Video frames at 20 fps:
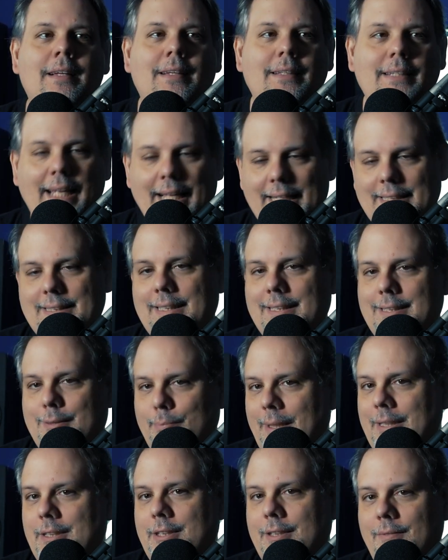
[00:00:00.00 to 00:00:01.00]
Yes,
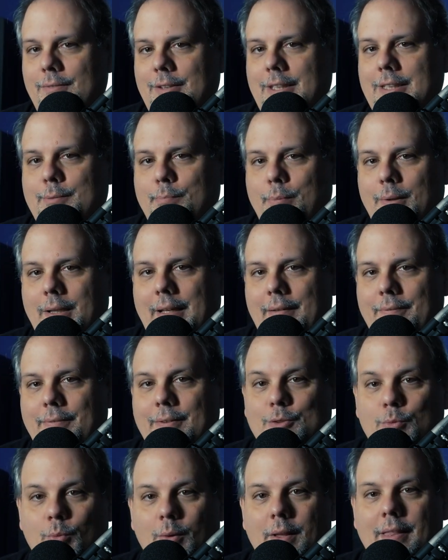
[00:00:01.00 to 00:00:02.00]
suspension of disbelief
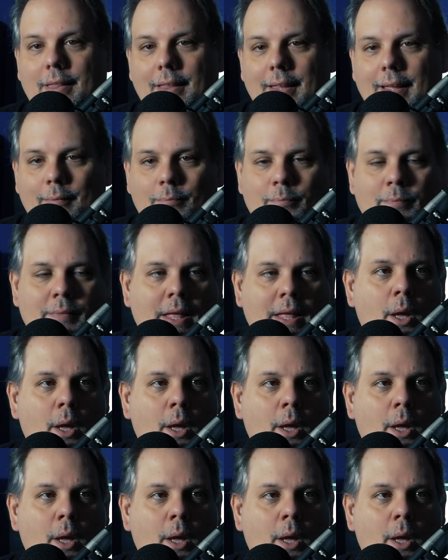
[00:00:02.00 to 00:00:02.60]
is one thing.